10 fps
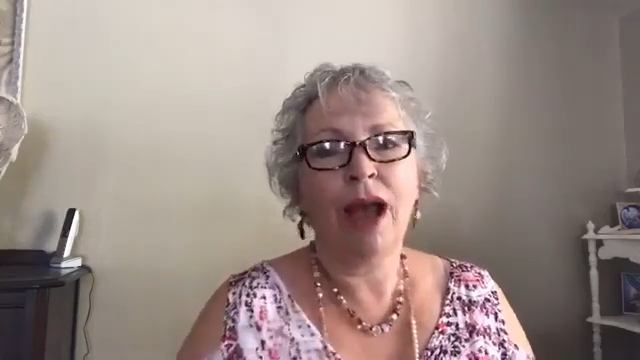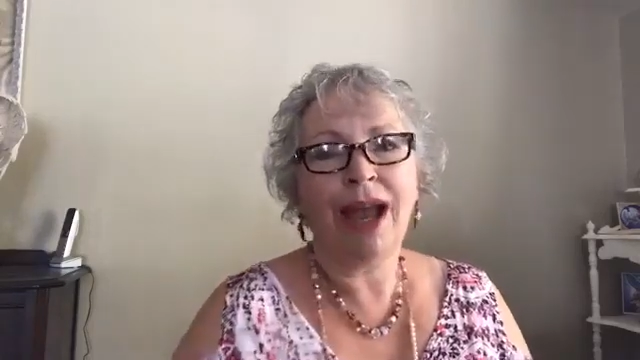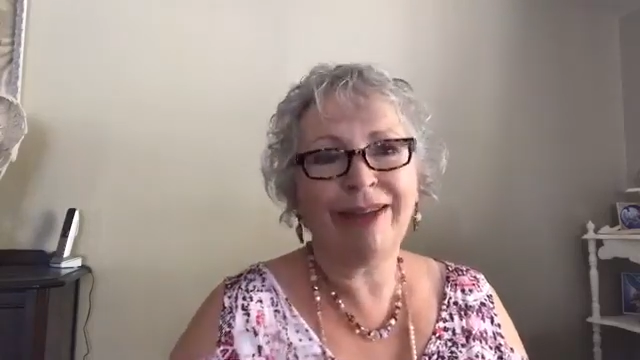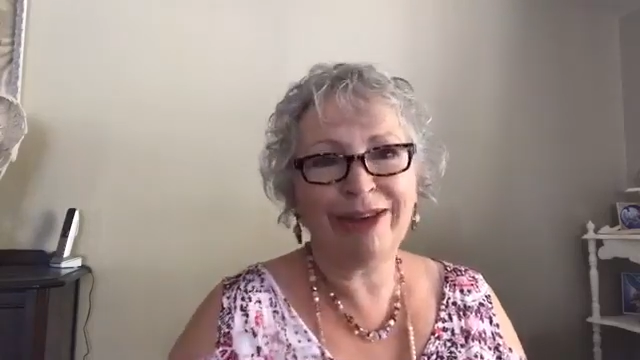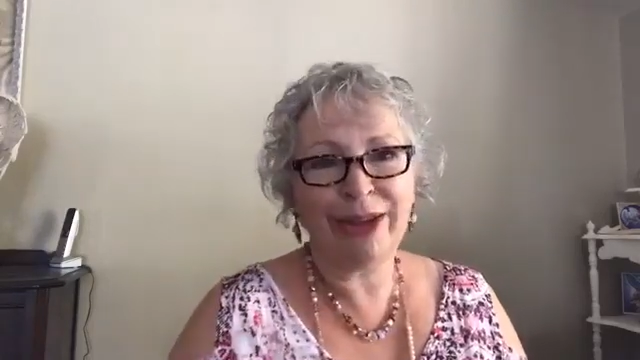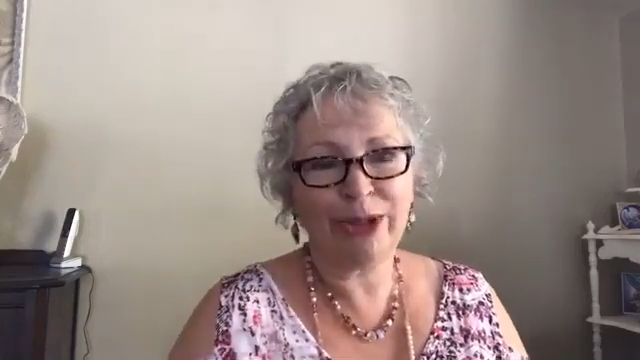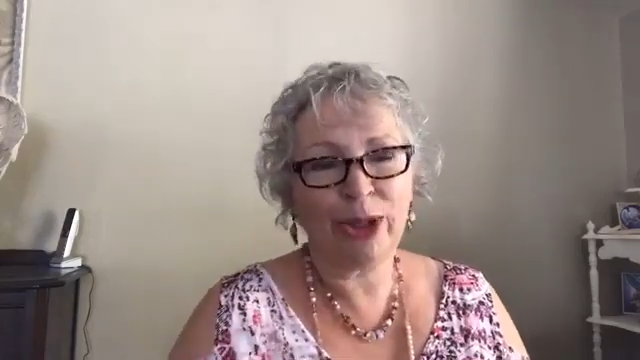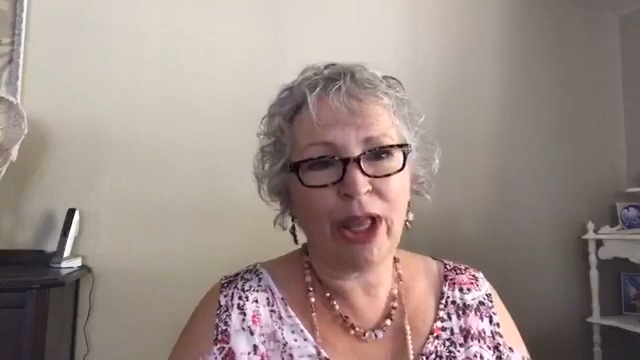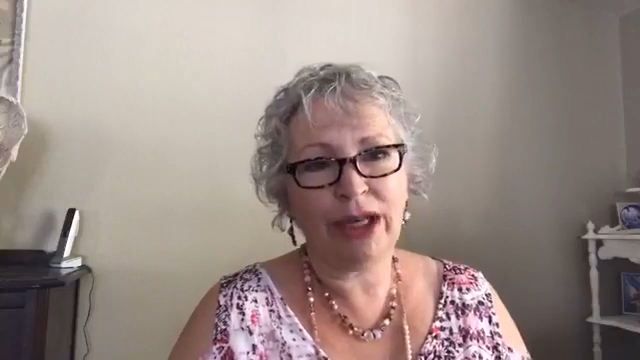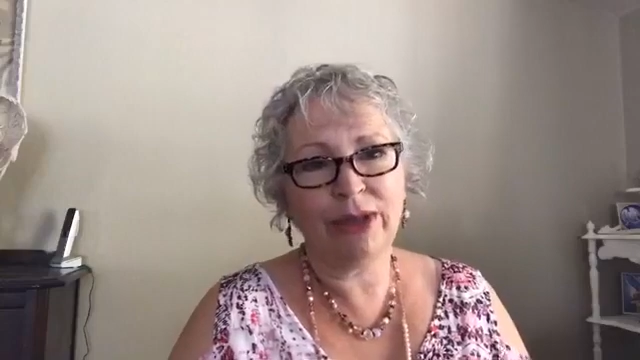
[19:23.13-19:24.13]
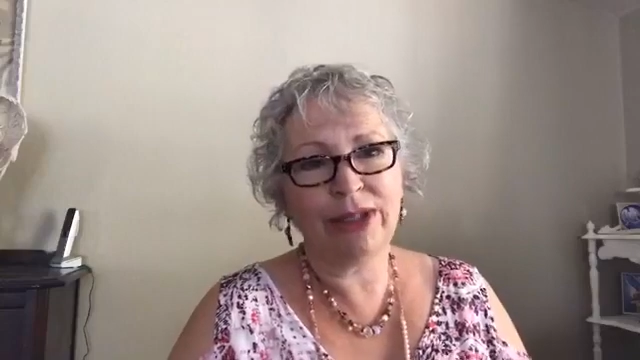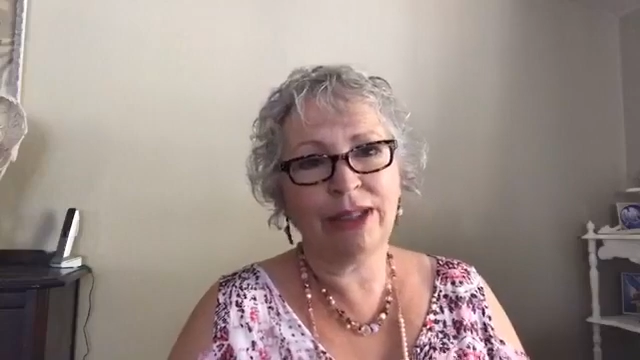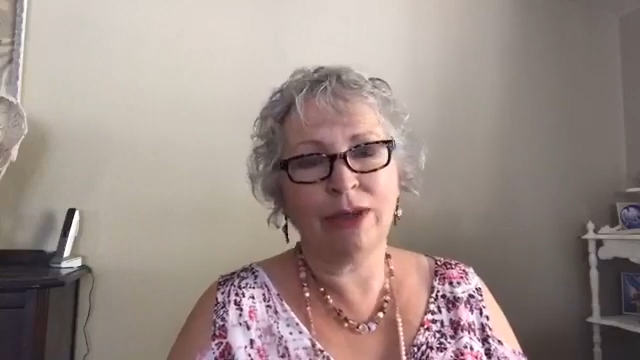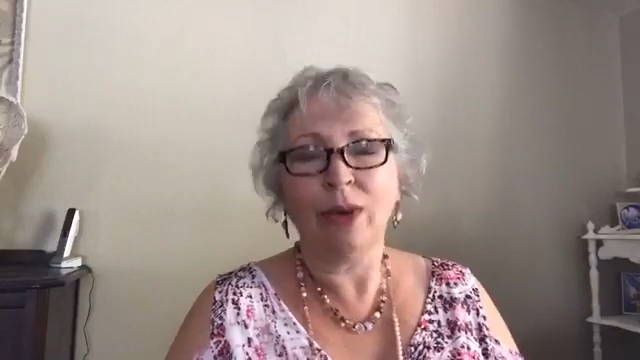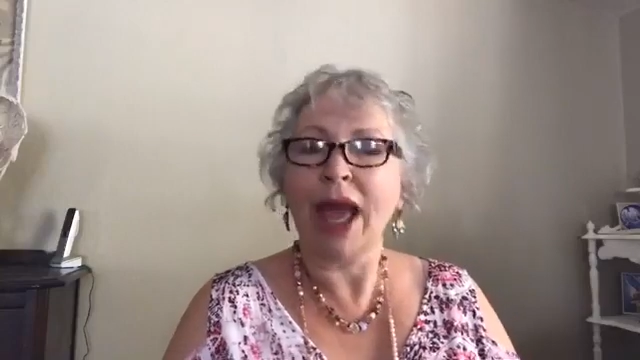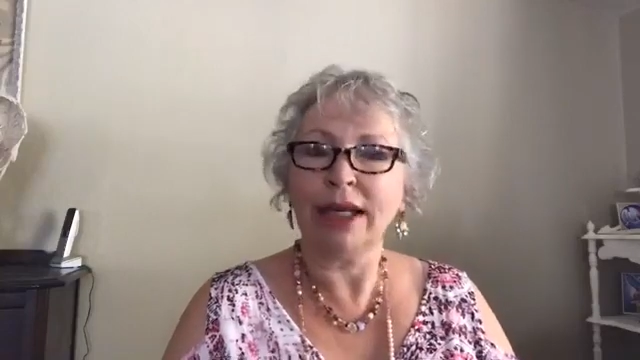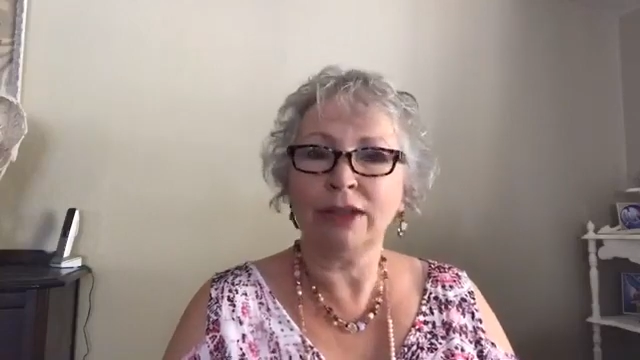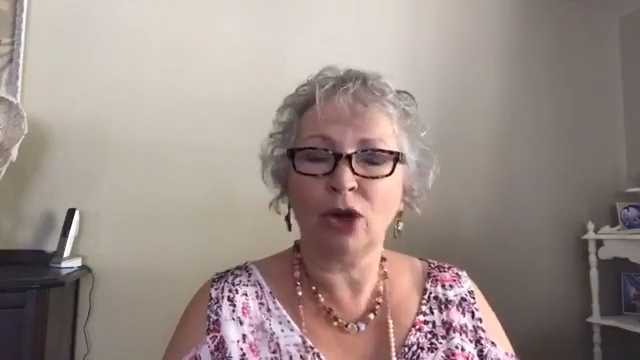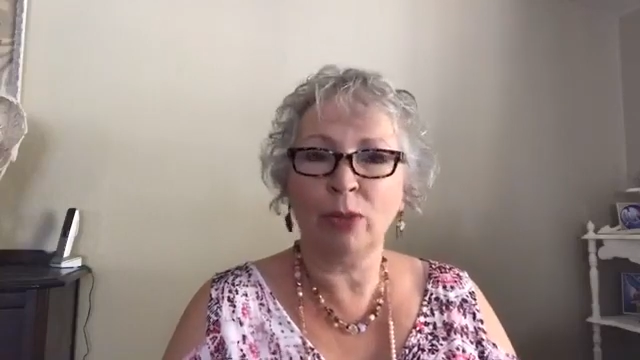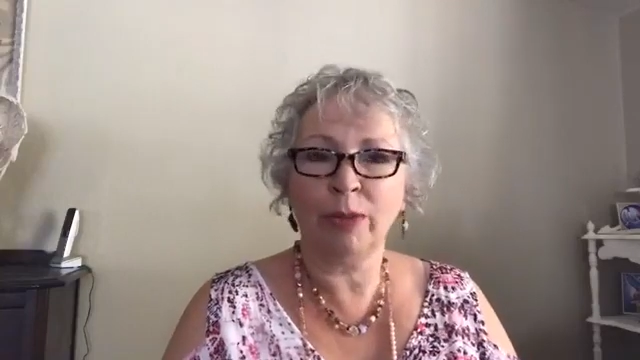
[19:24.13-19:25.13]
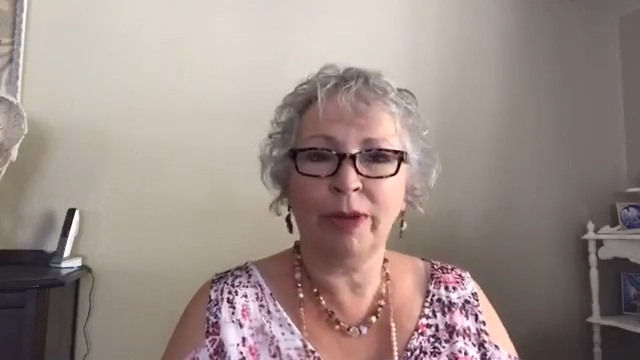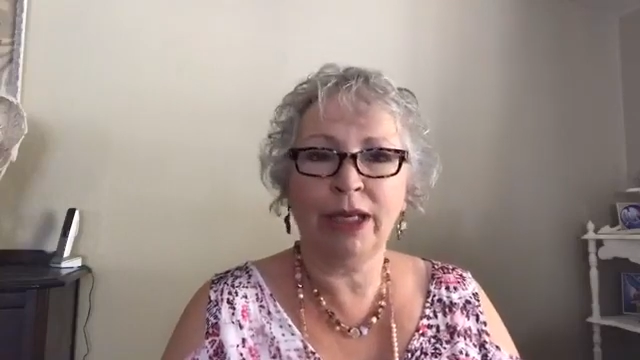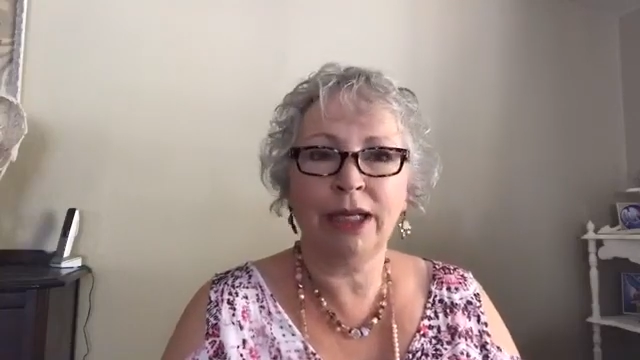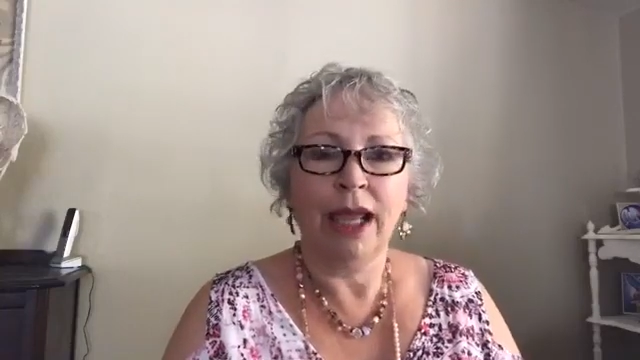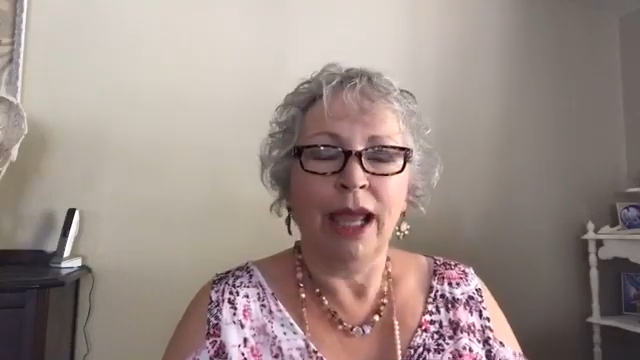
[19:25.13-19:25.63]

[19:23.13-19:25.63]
I have another client who had a Doberman,